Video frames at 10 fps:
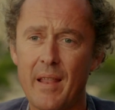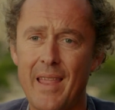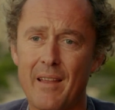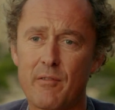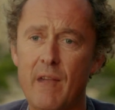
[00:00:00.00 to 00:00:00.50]

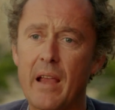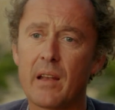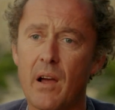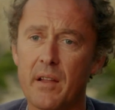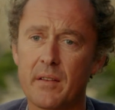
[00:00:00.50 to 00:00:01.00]
that that's
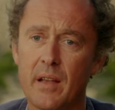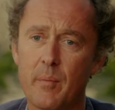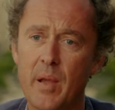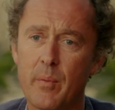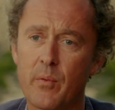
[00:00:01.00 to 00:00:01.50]
recognised and
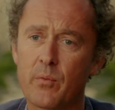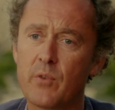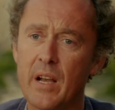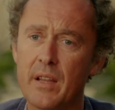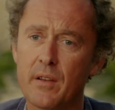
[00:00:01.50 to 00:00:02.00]
that people
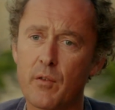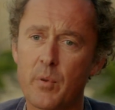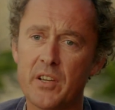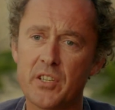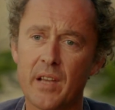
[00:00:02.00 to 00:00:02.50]
really sort of
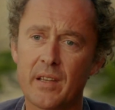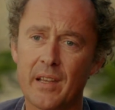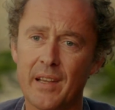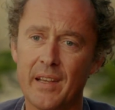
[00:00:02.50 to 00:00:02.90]
appreciate that